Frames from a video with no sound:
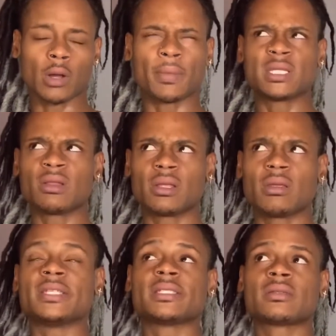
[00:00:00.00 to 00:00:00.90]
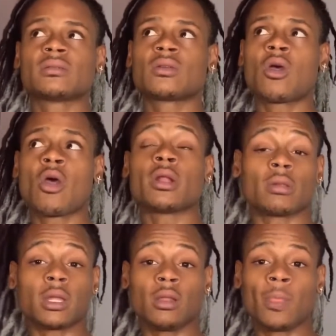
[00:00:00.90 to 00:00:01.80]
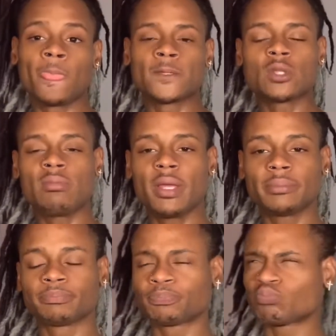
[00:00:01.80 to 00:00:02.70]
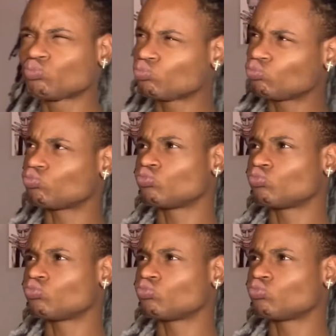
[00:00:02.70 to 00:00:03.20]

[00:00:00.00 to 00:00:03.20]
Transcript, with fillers: I mean, it's only it's card only. So I'm like, hmm.